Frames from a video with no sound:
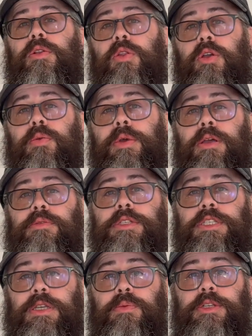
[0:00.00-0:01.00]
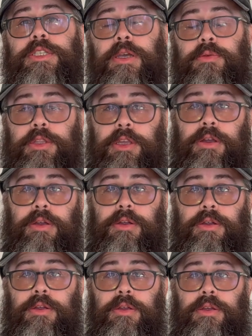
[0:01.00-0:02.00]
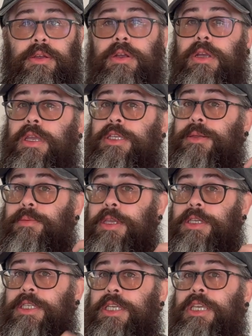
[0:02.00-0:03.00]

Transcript: Look around, see what's out there. Some things to